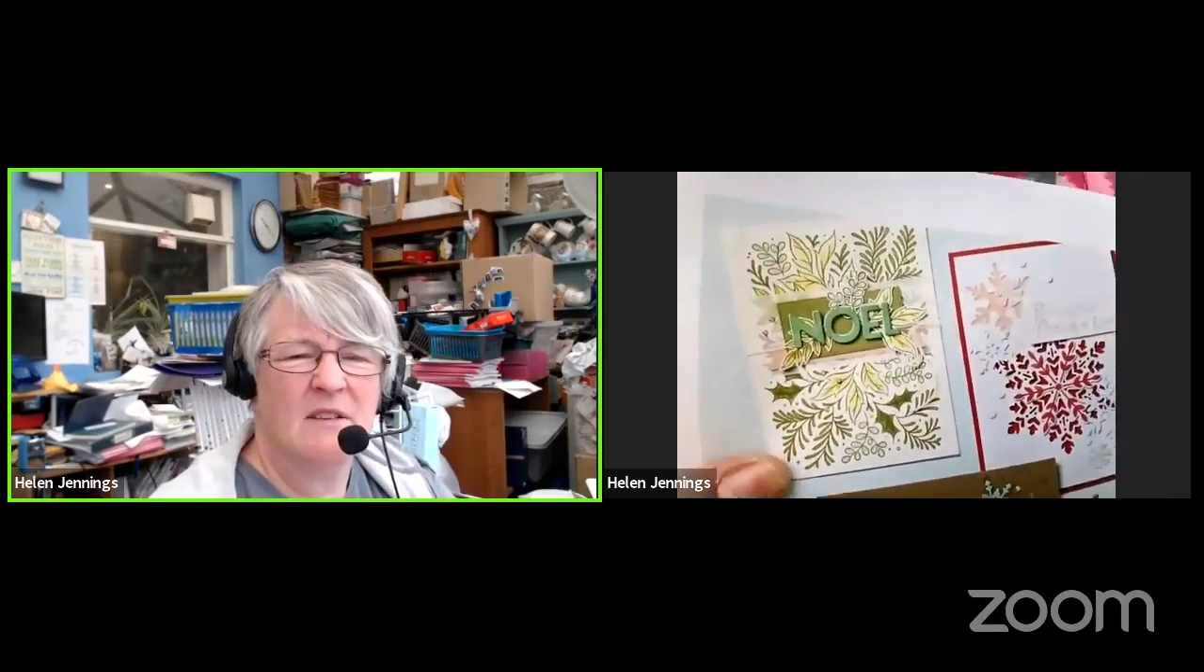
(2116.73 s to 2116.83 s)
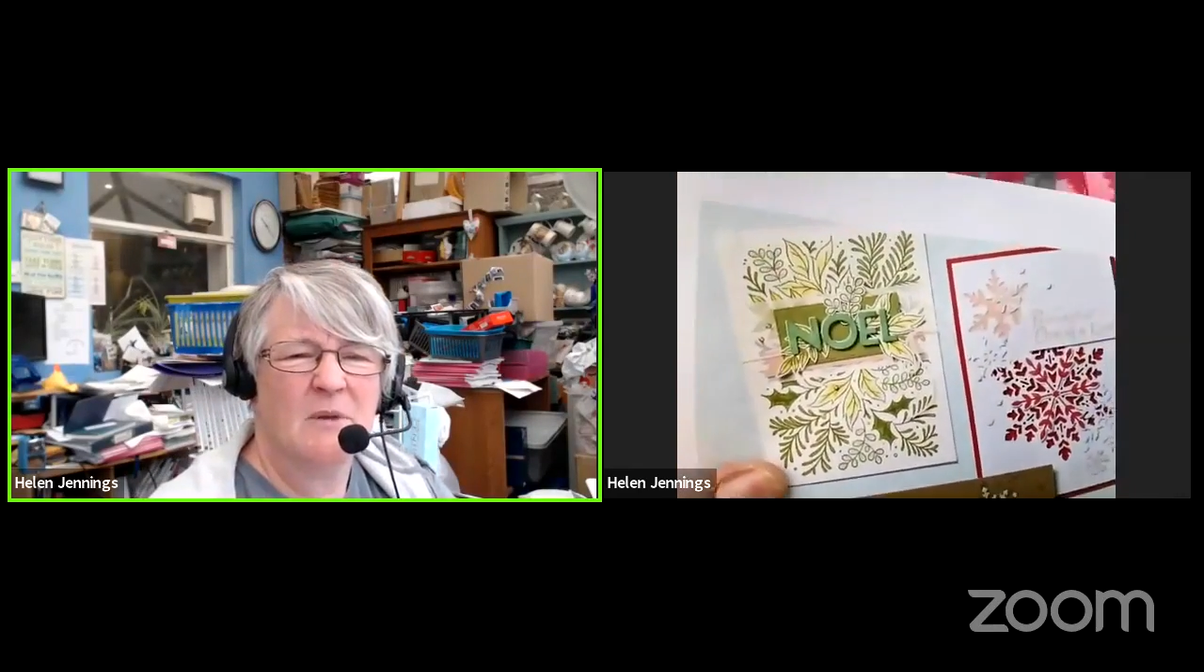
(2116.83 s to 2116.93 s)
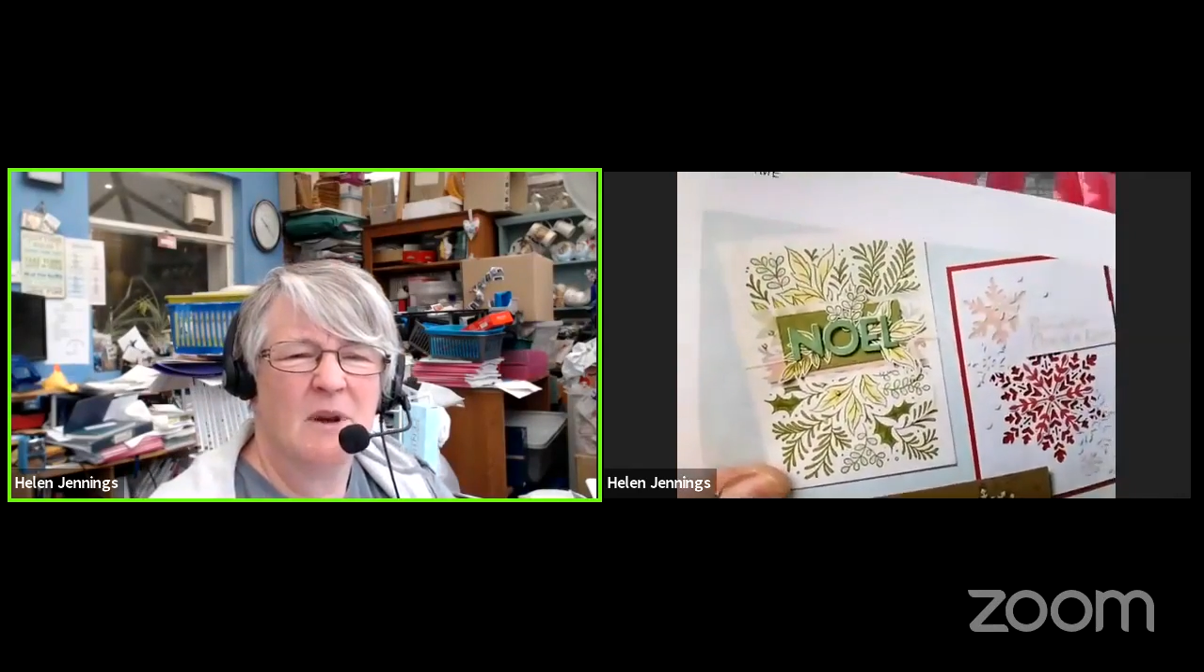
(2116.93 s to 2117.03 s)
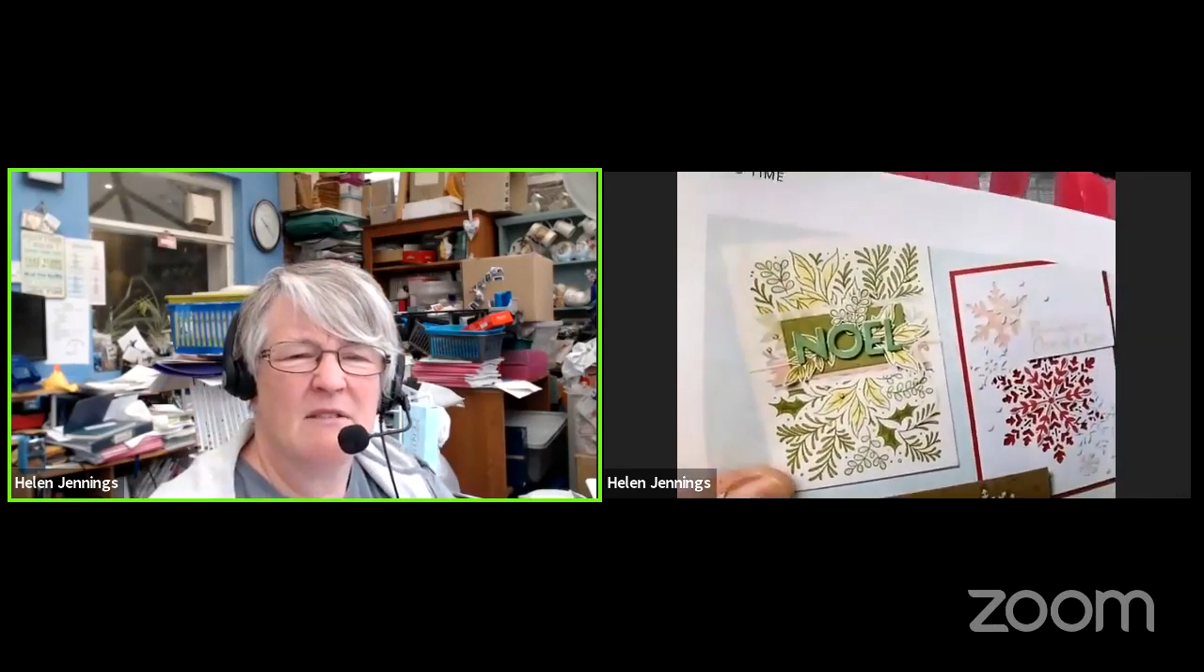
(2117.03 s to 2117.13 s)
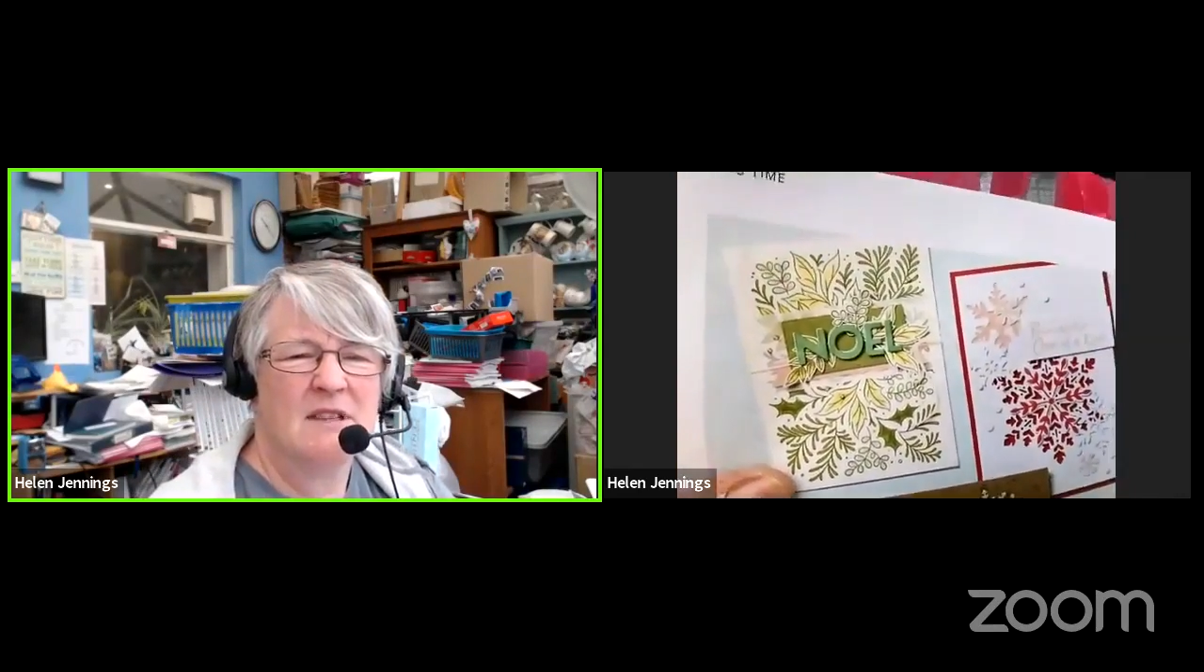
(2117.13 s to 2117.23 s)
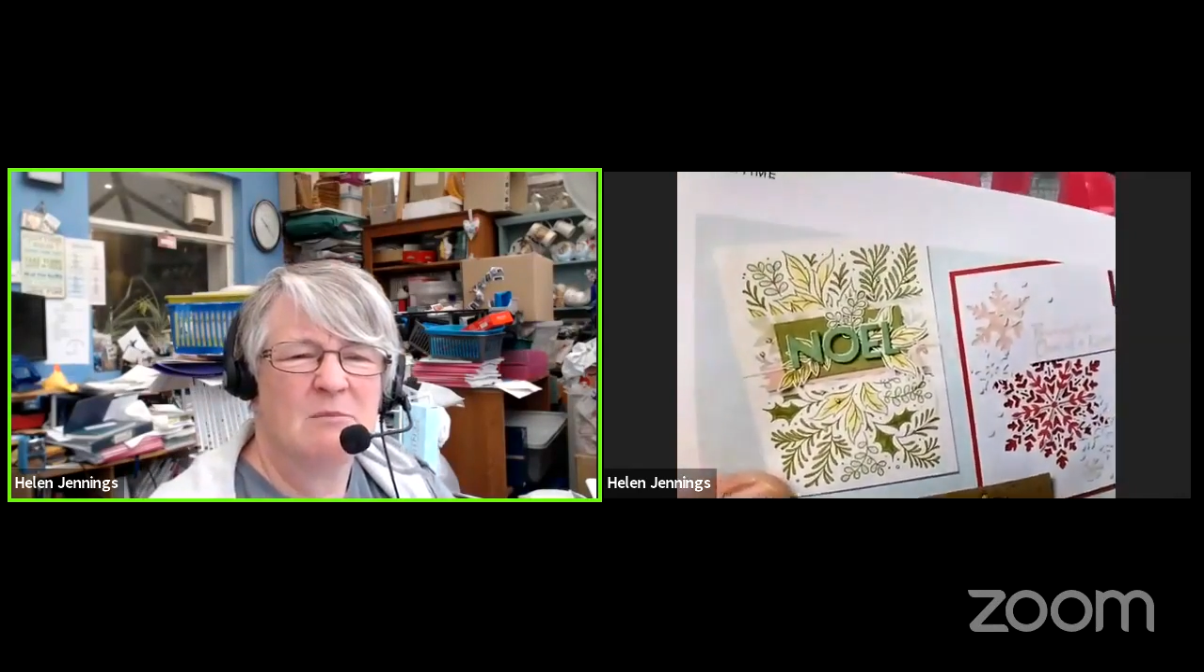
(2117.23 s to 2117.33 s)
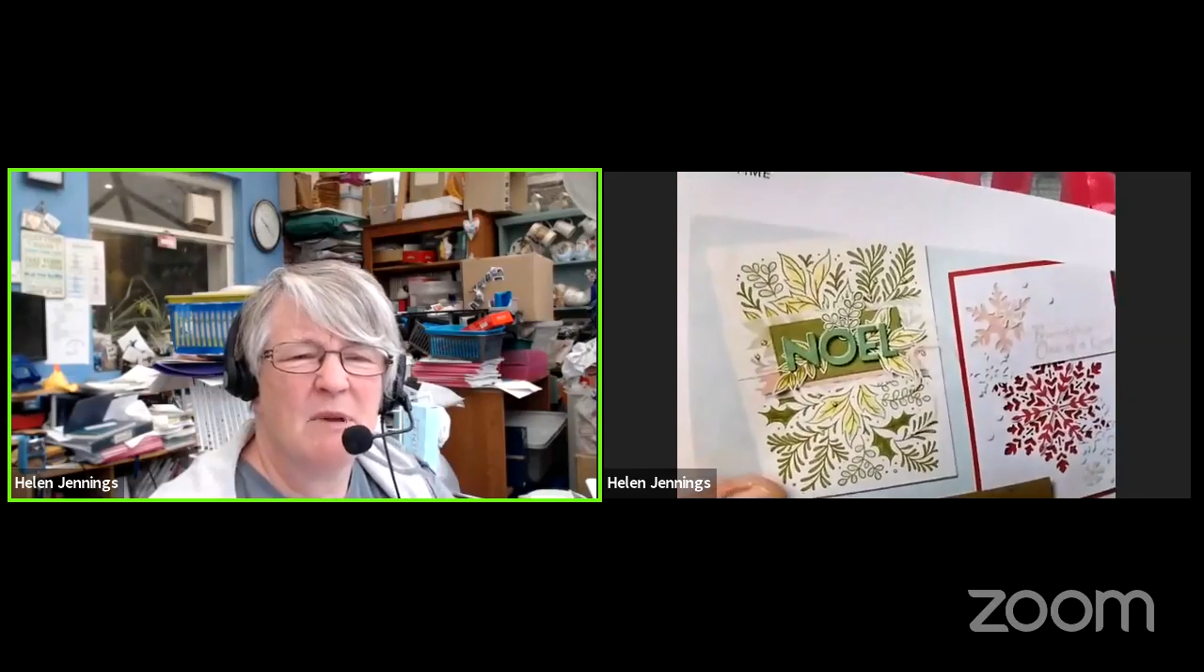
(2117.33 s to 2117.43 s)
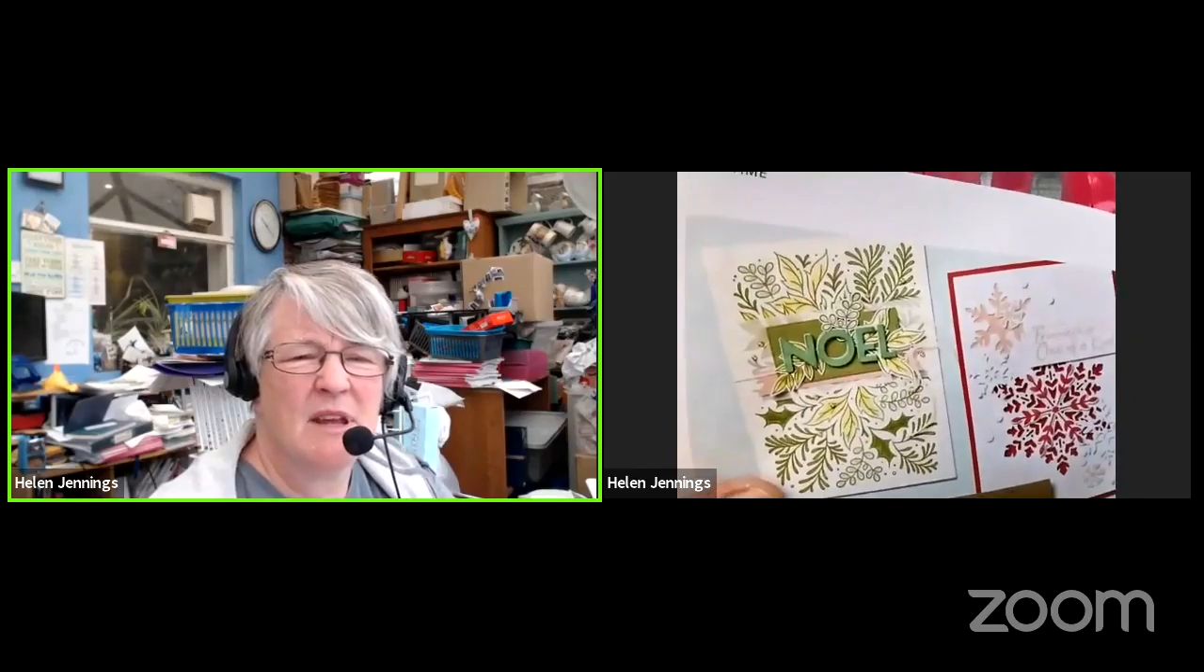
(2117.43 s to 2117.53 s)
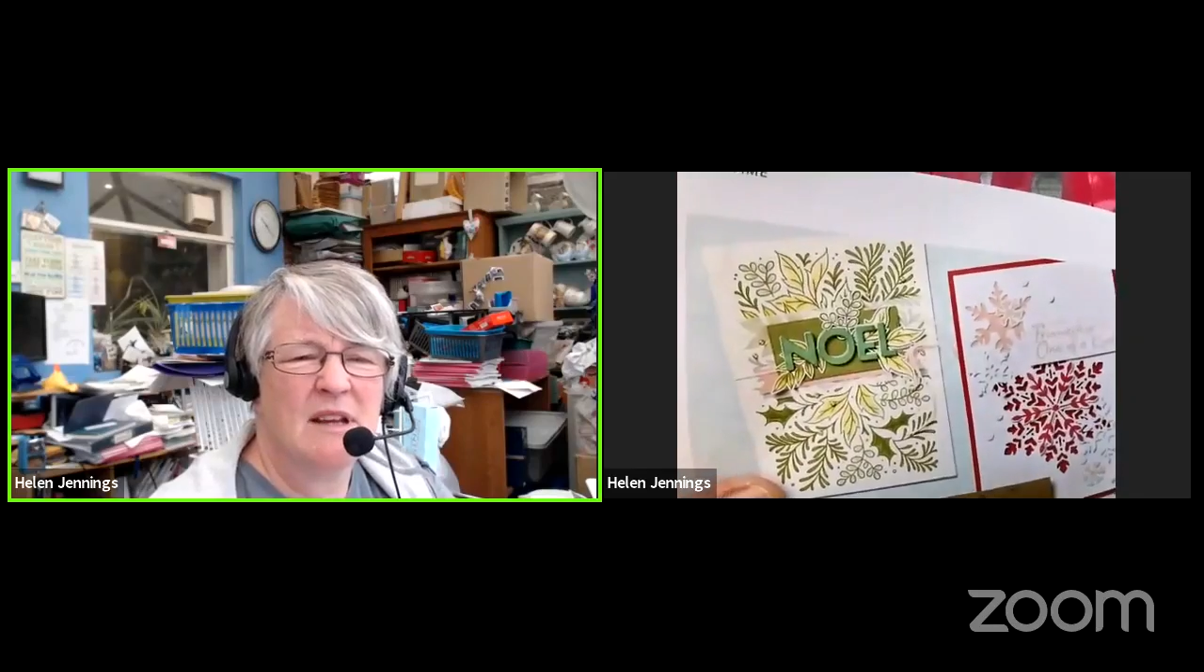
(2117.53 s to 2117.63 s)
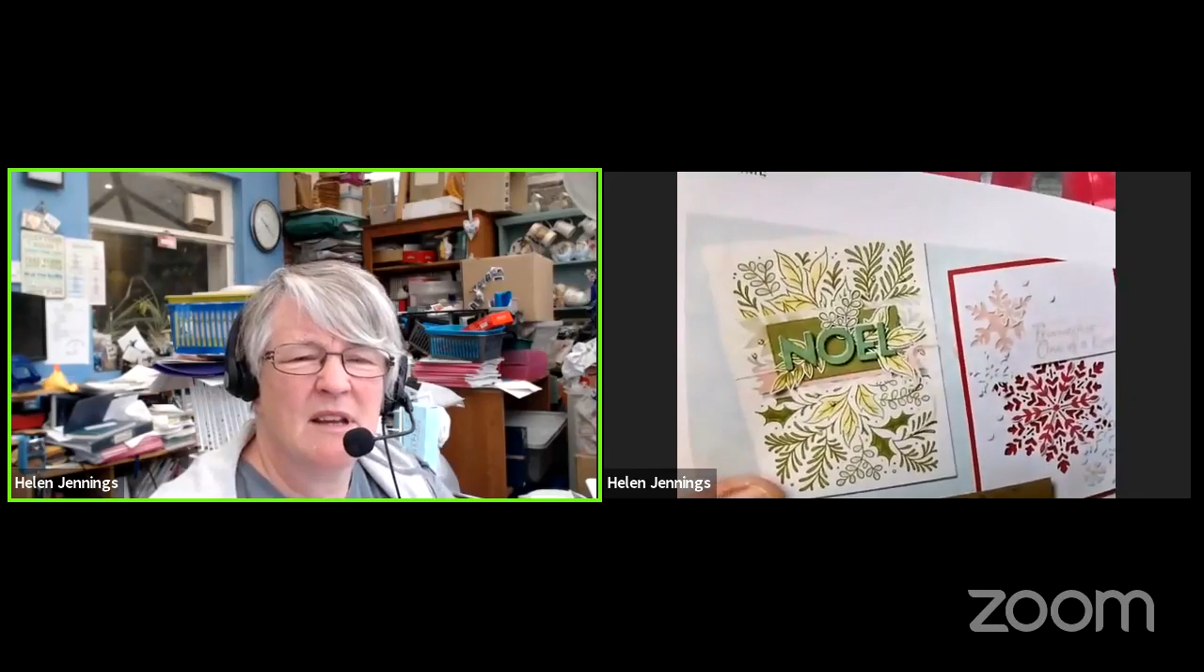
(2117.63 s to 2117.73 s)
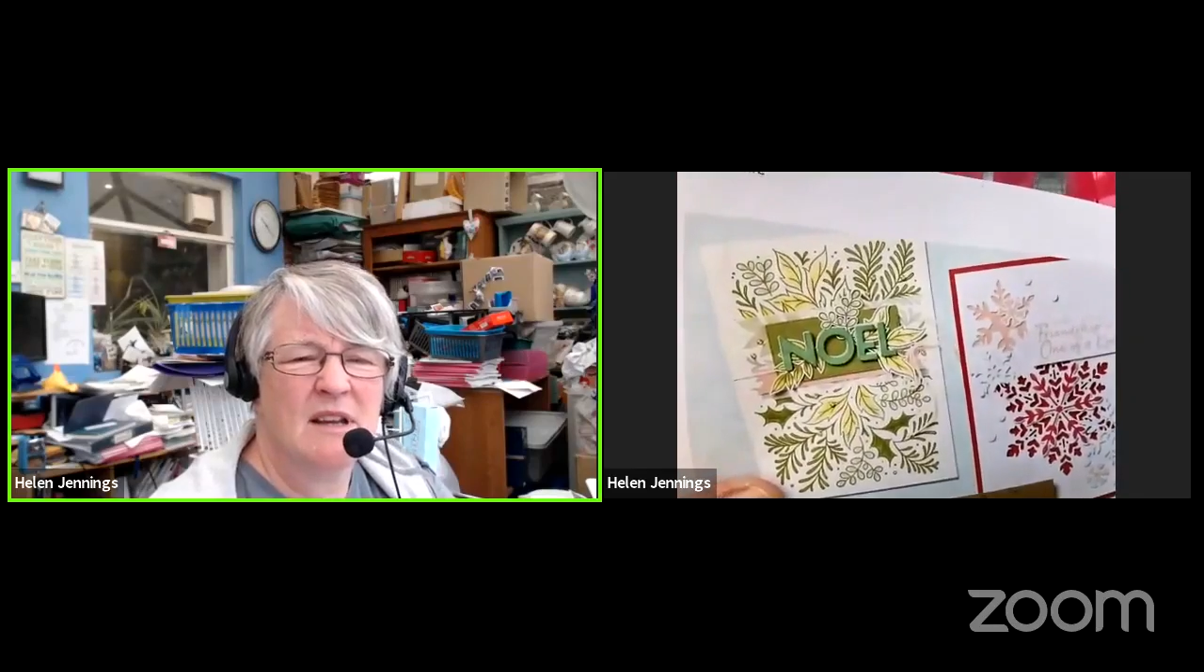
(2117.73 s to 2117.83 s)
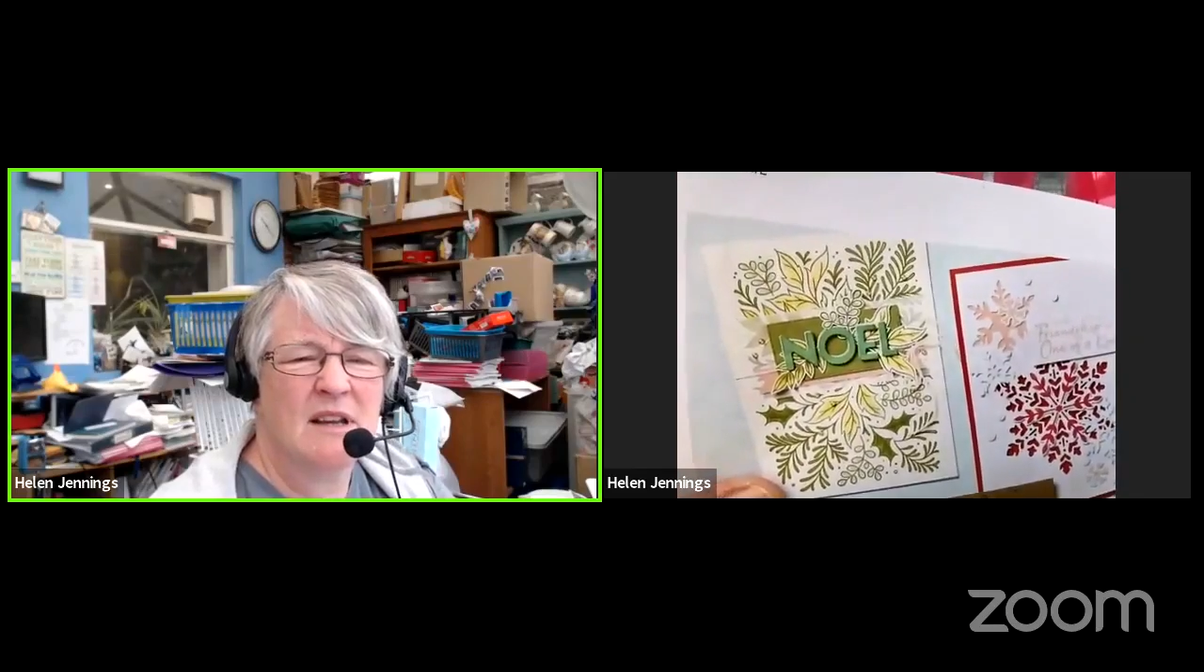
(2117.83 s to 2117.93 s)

where it's been